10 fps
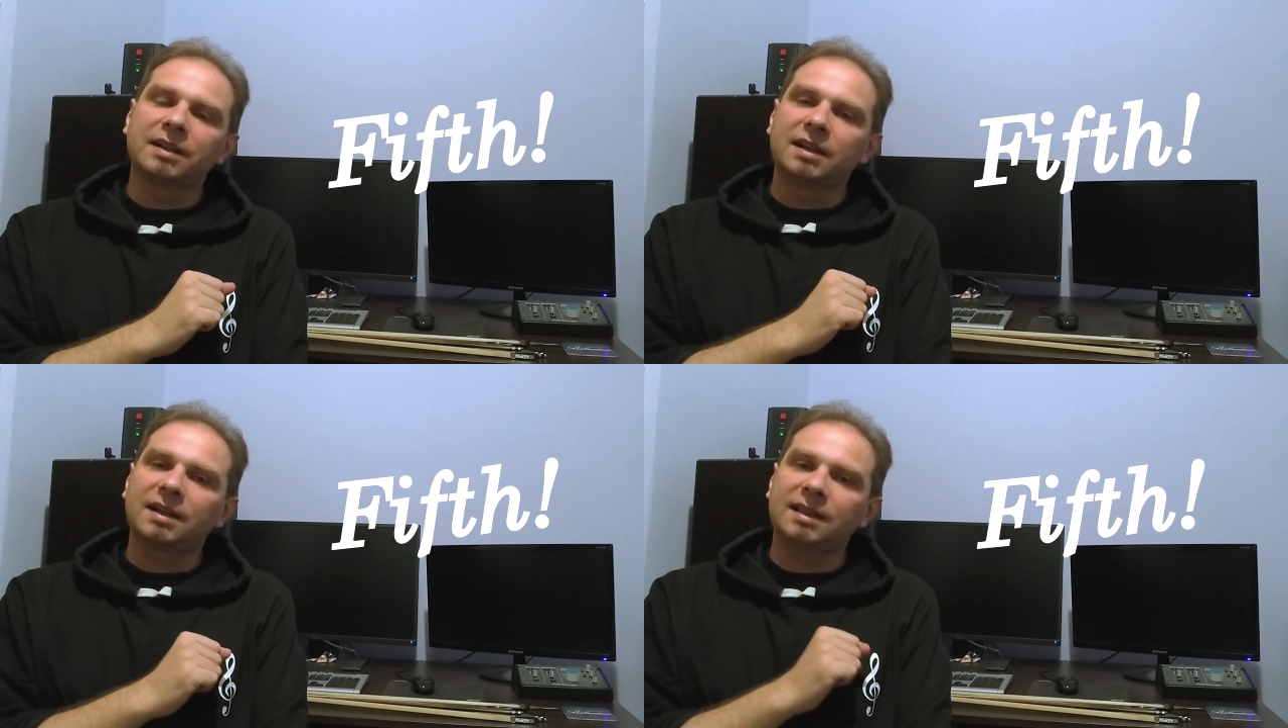
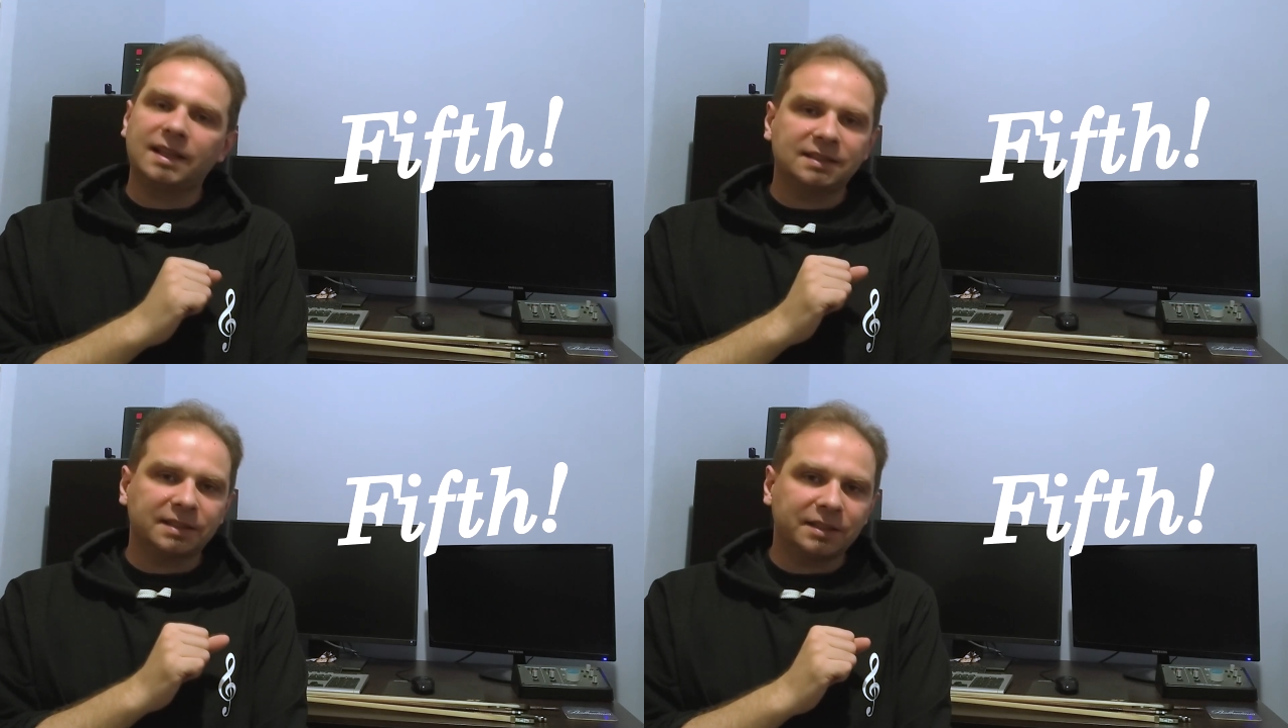
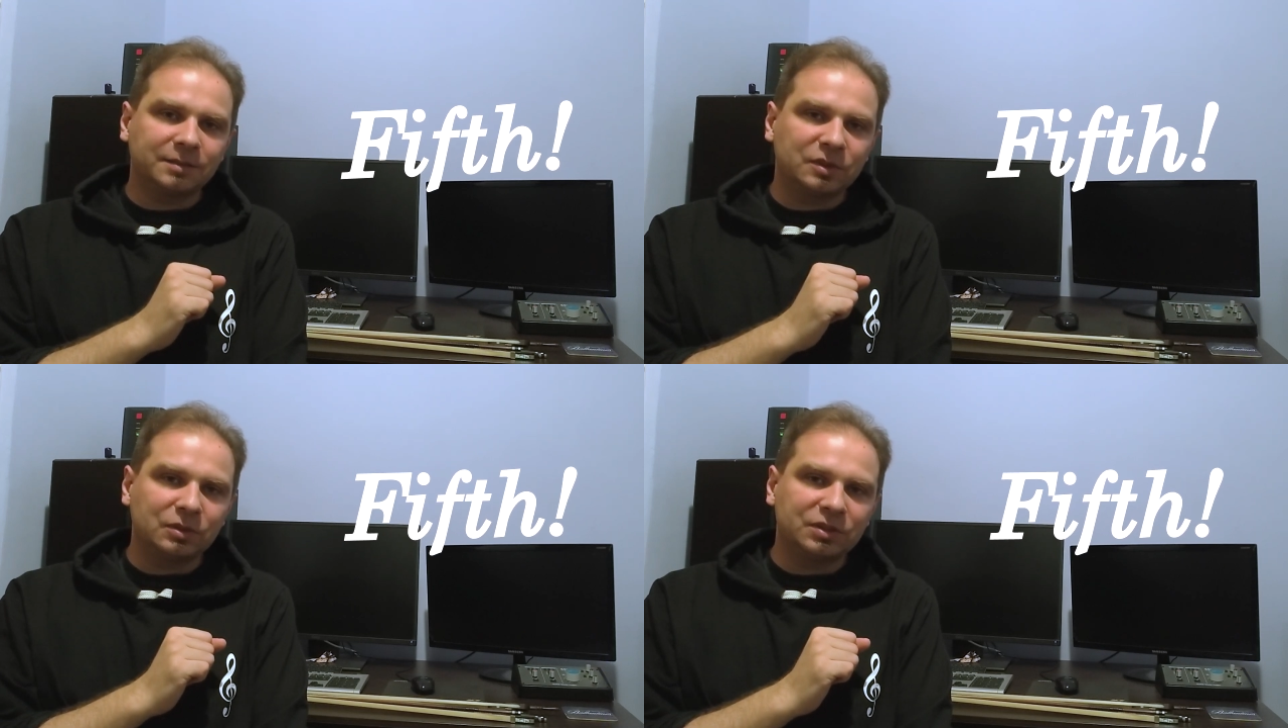classical
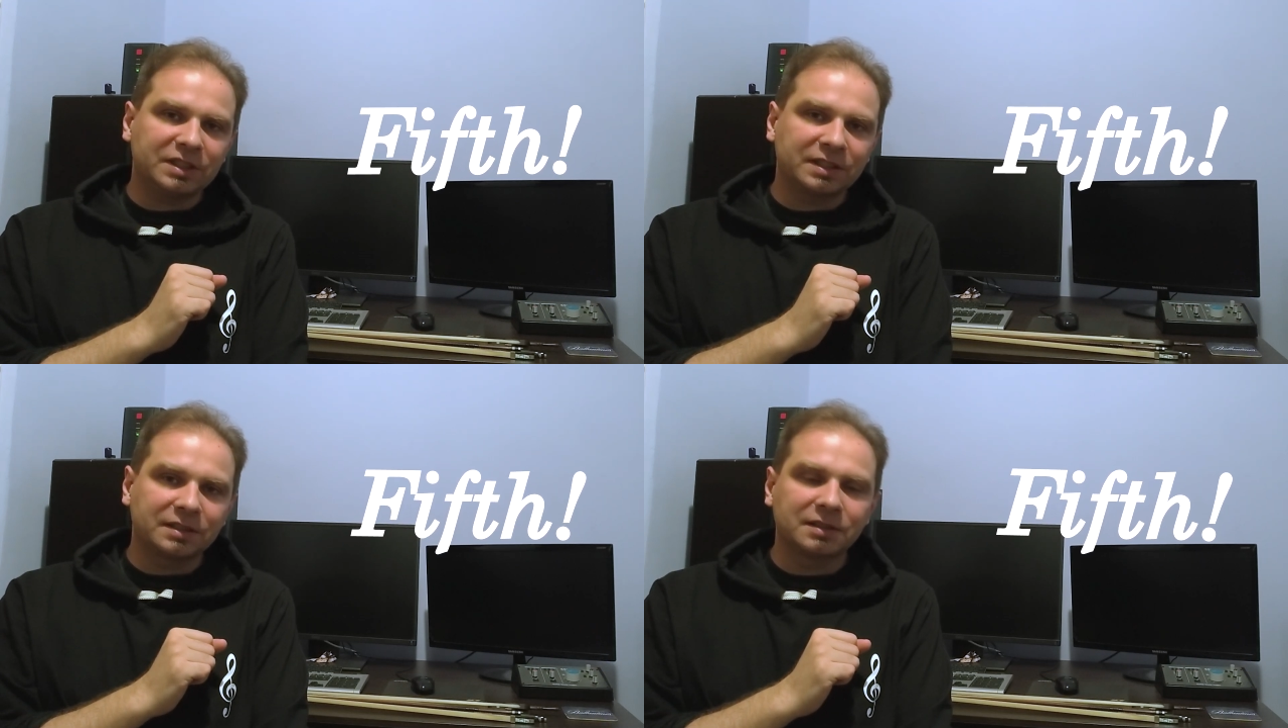music,
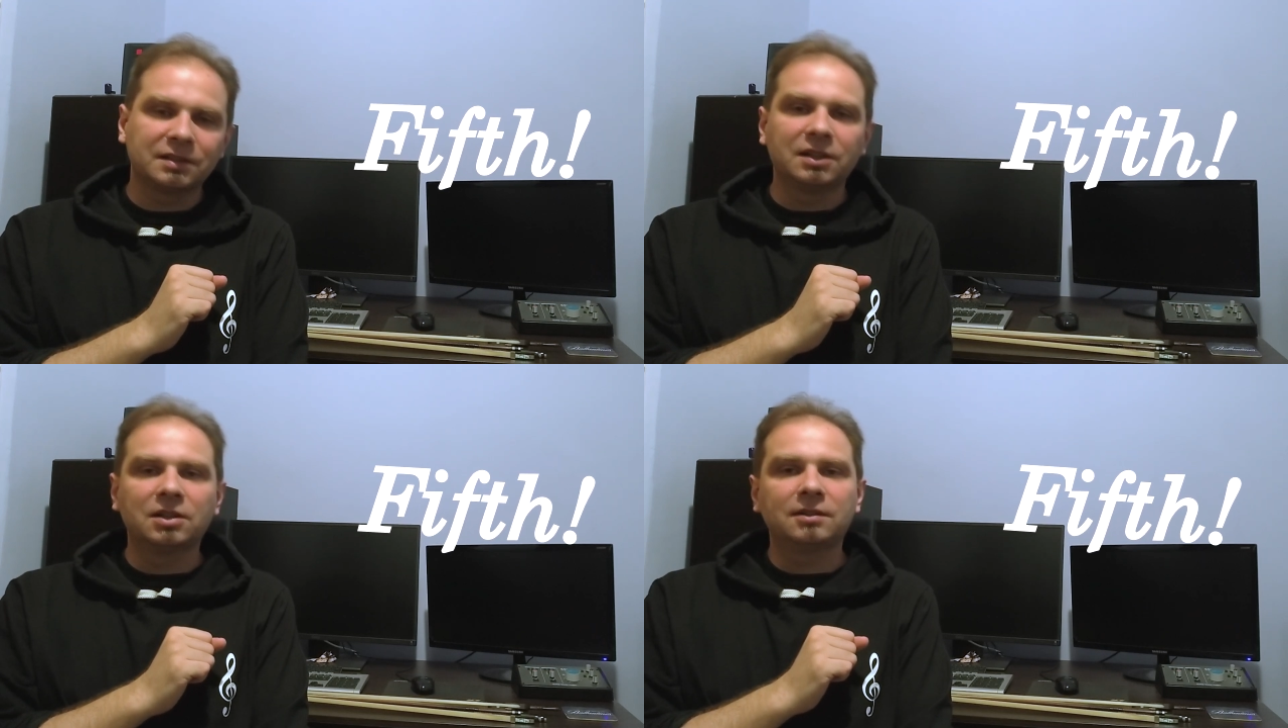
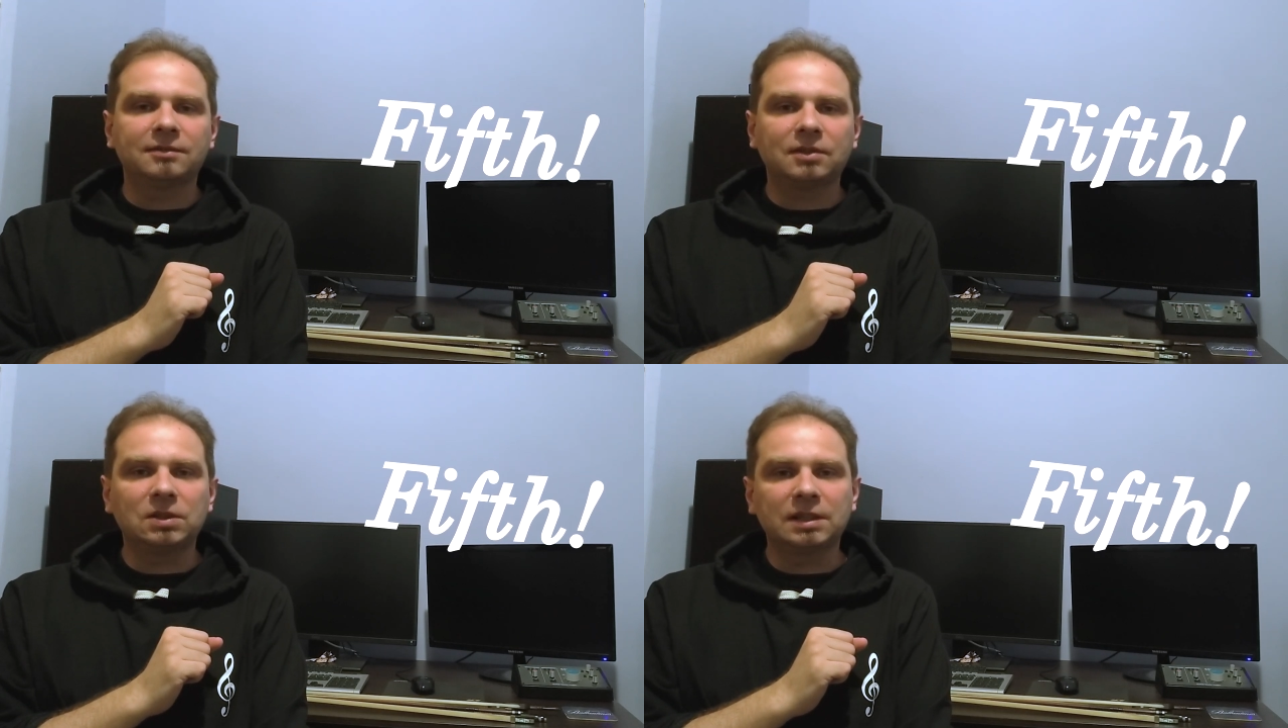
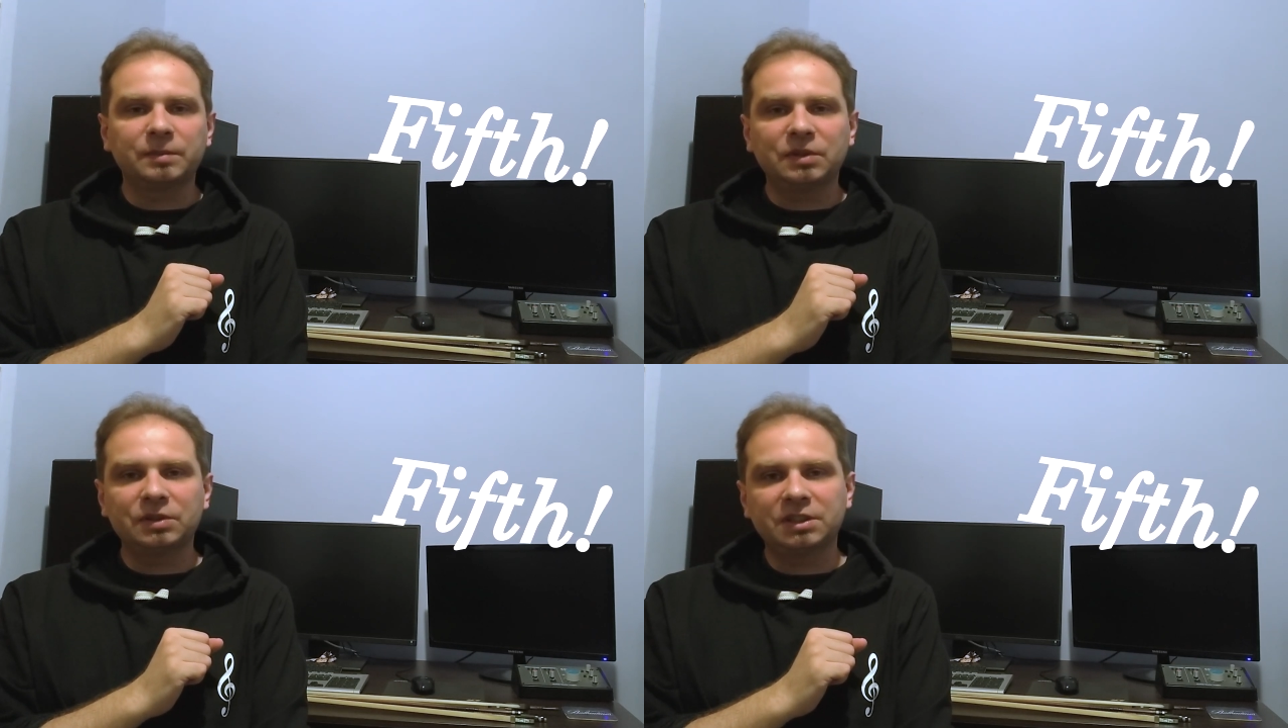folk
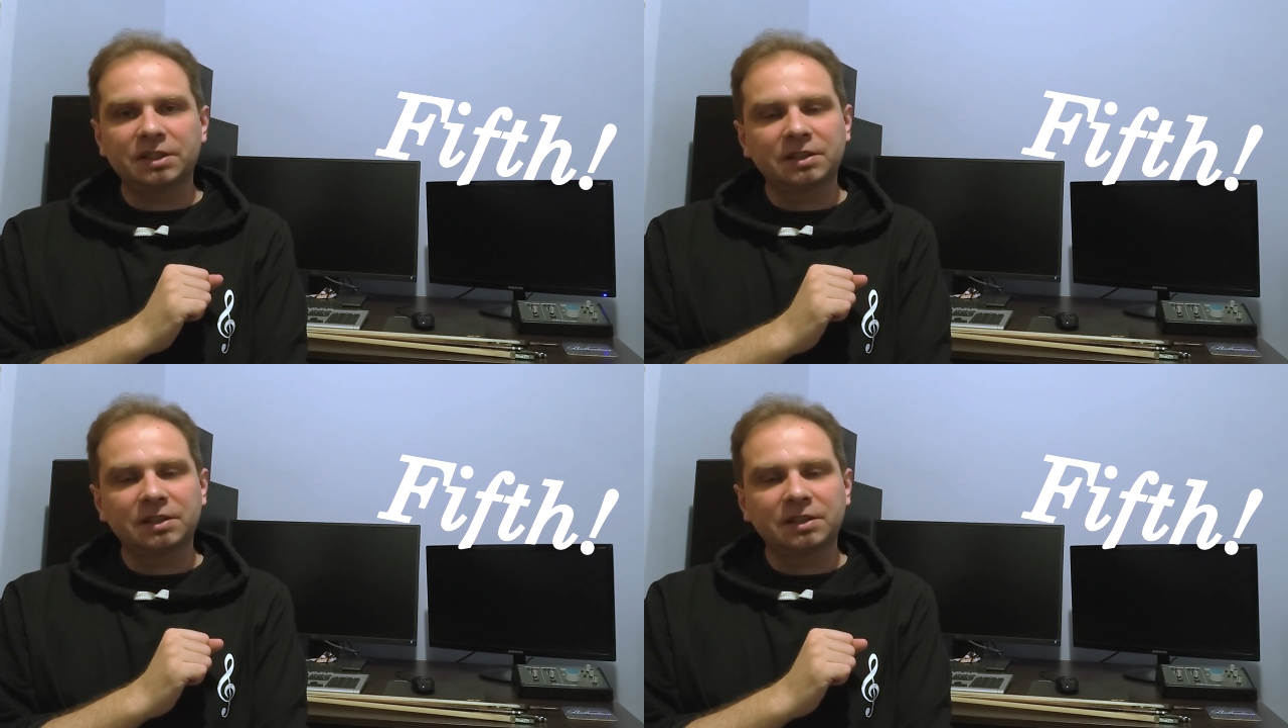music,